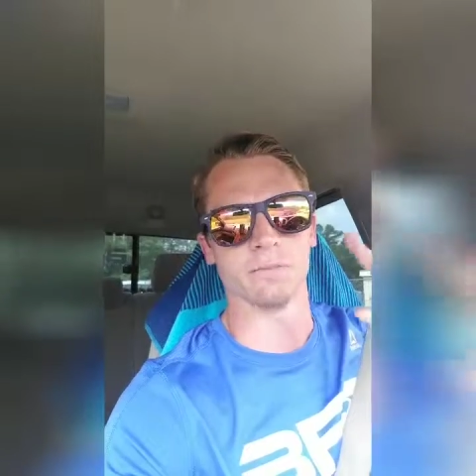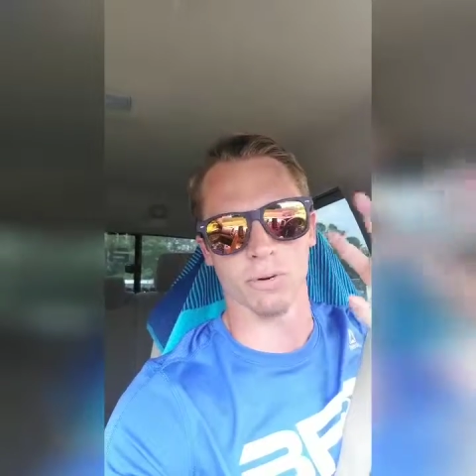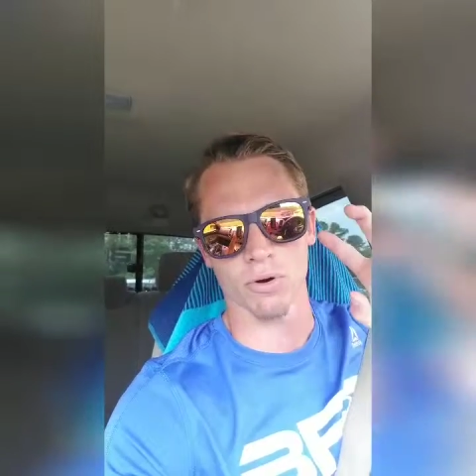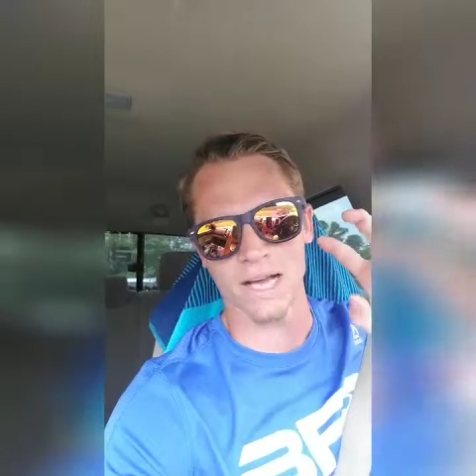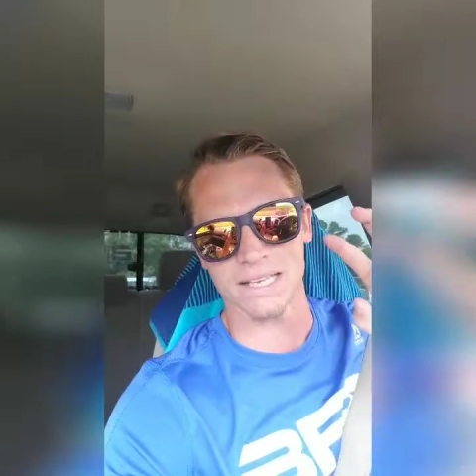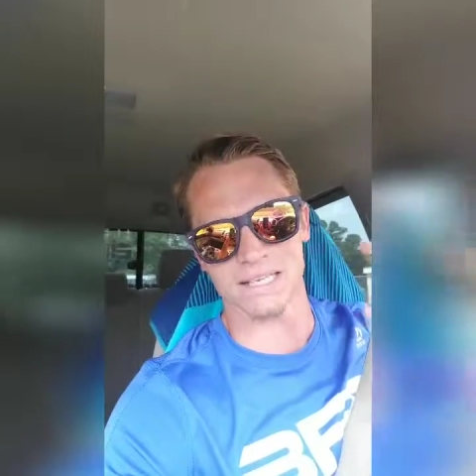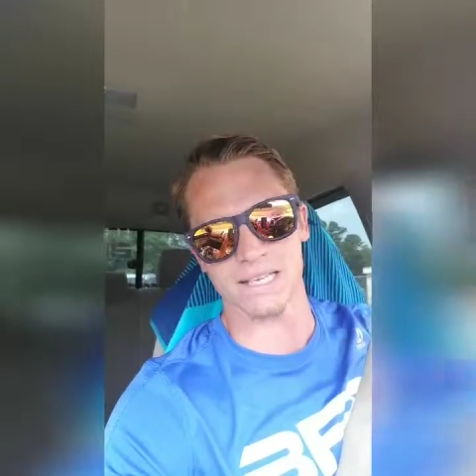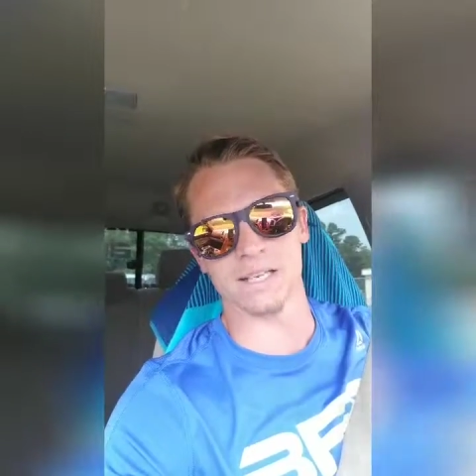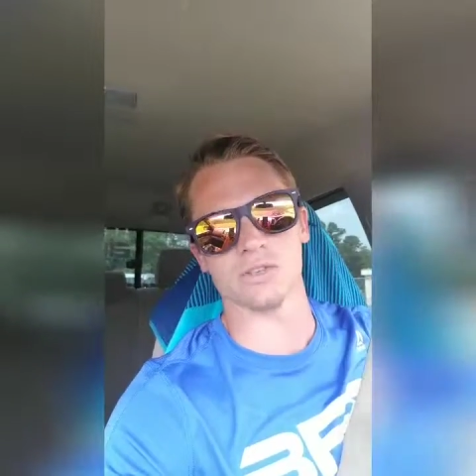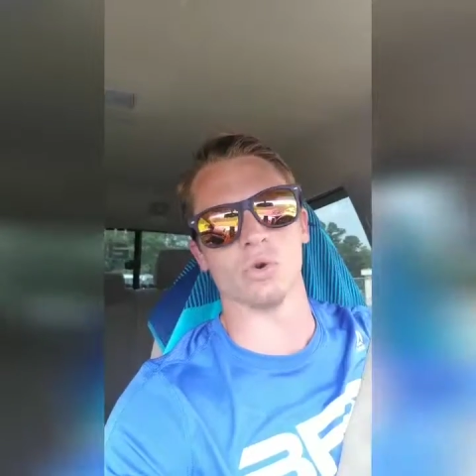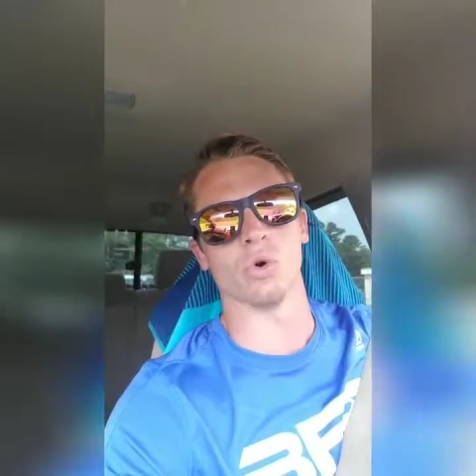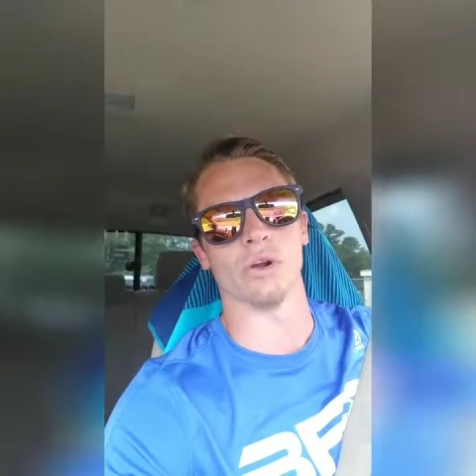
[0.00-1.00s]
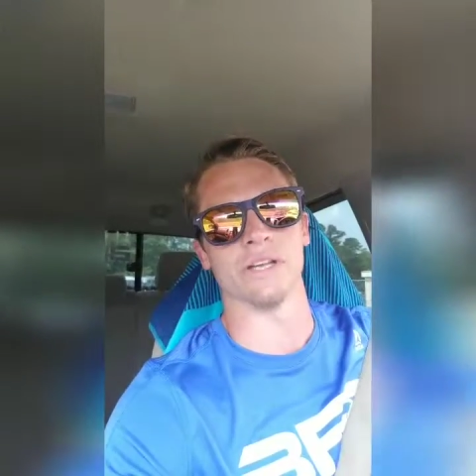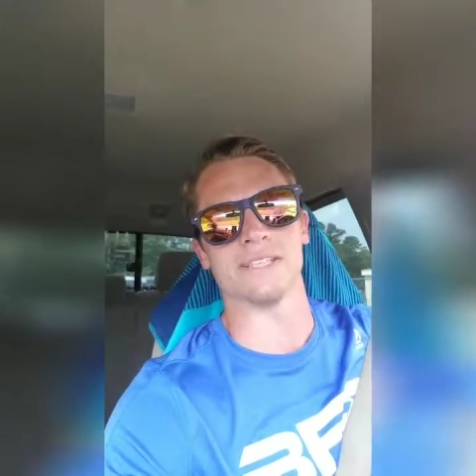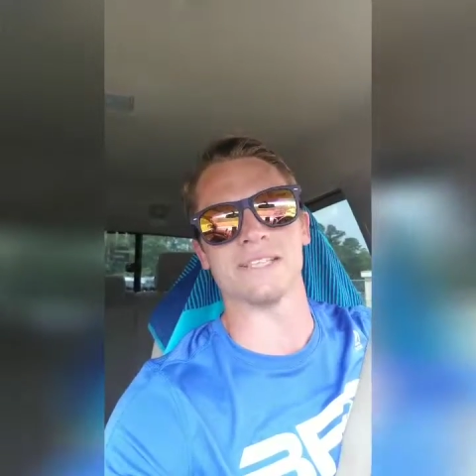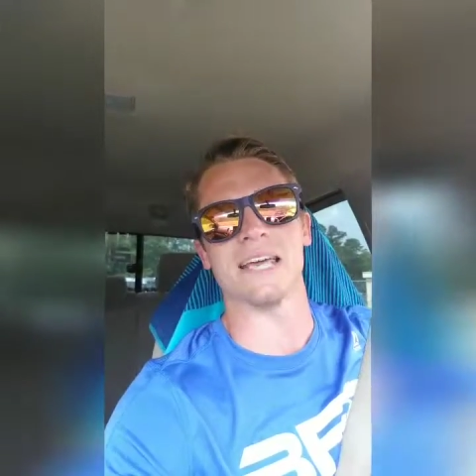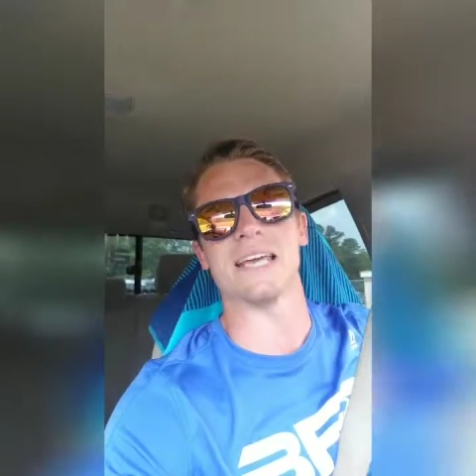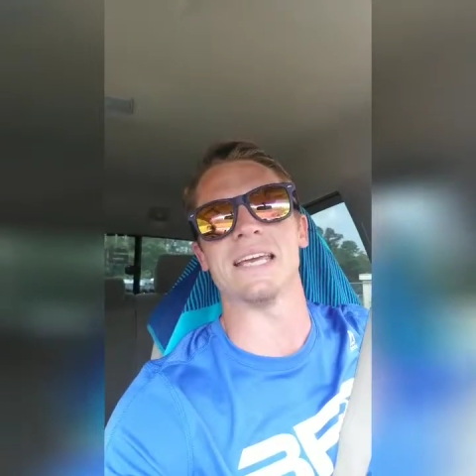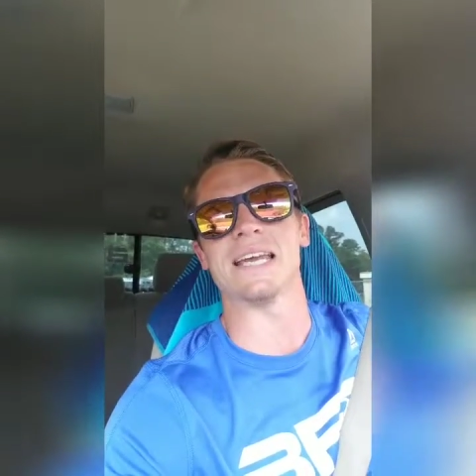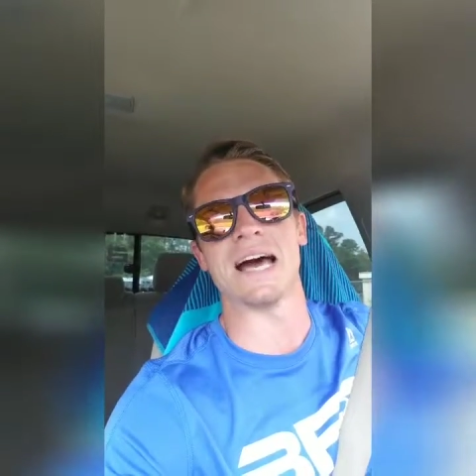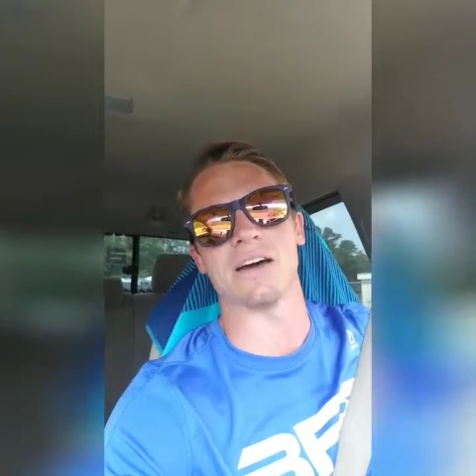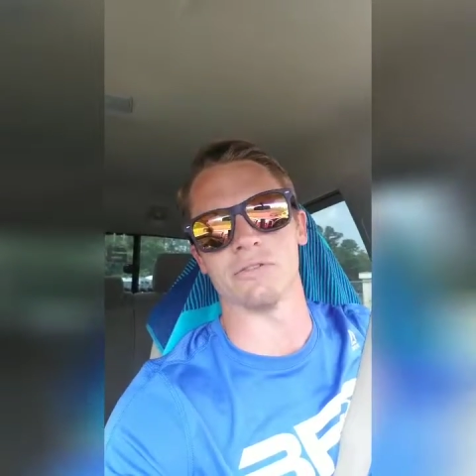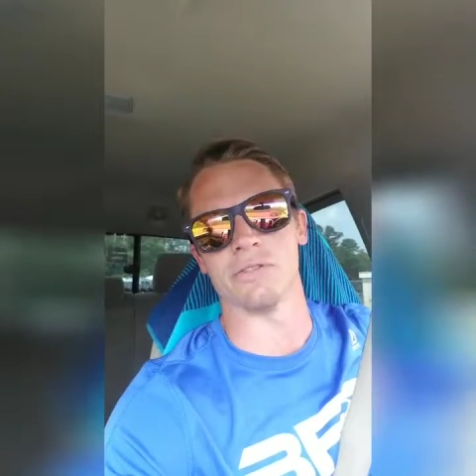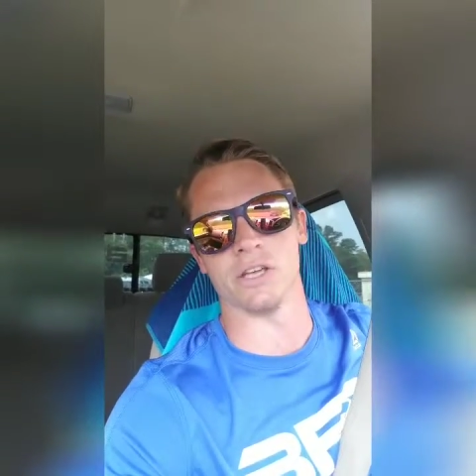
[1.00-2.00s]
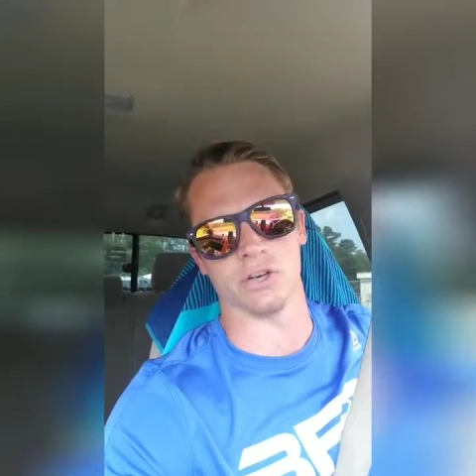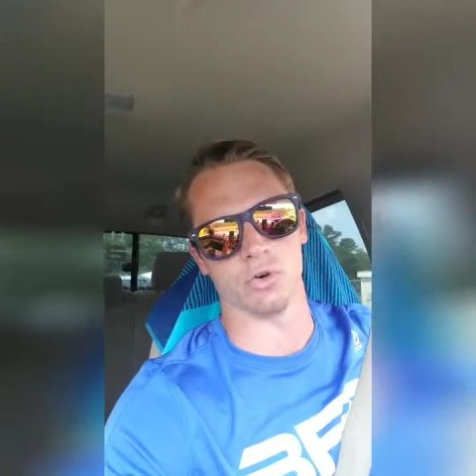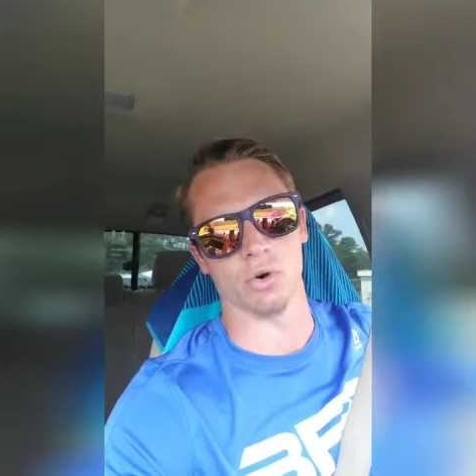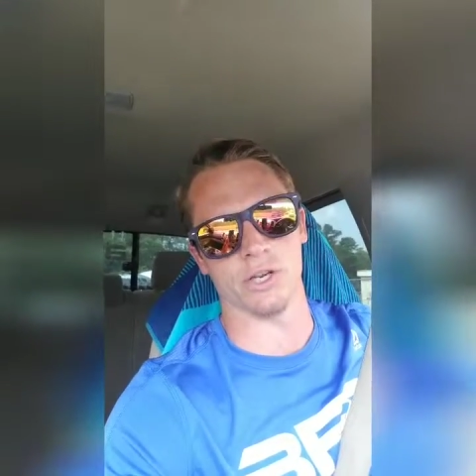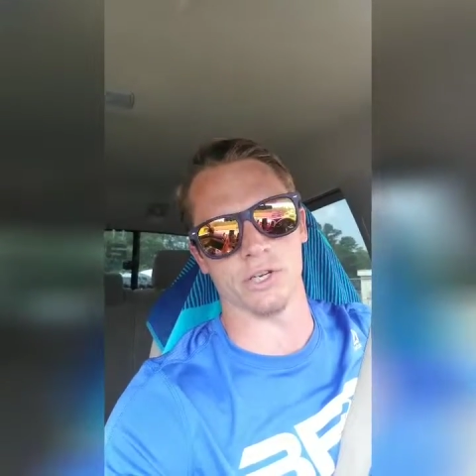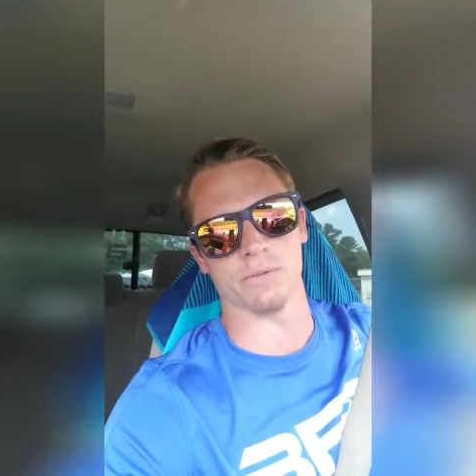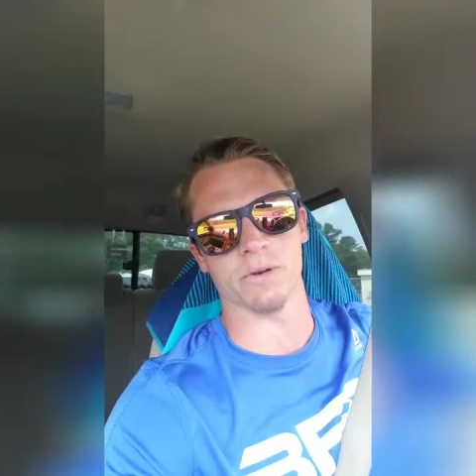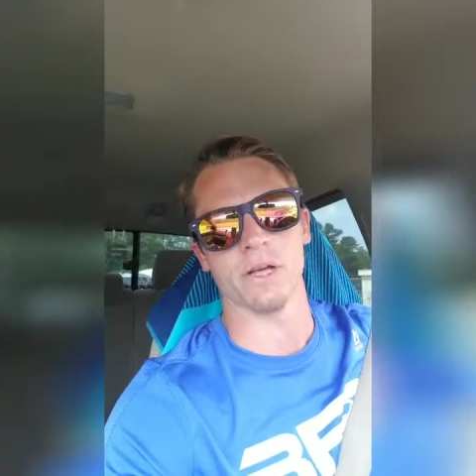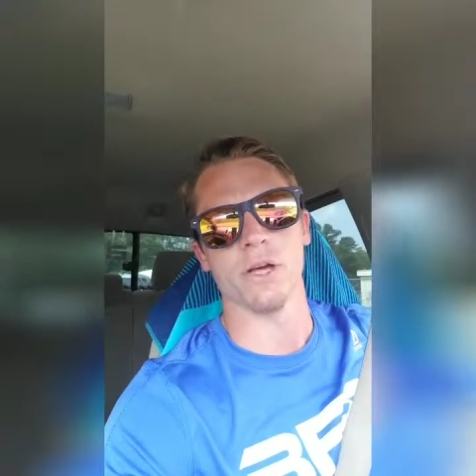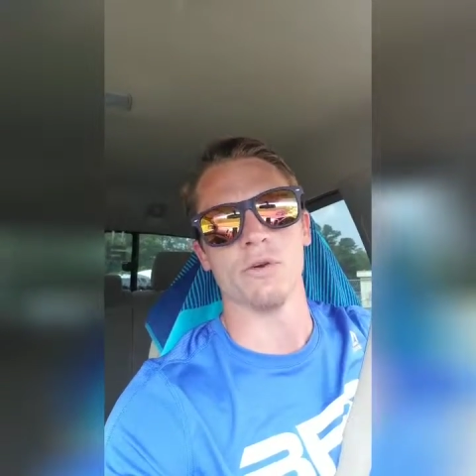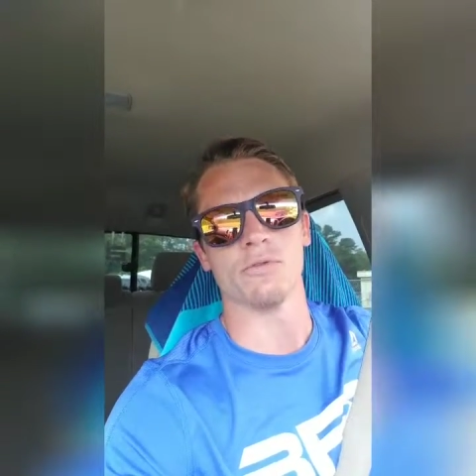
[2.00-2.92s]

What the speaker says: processed, or it's taken out of the equation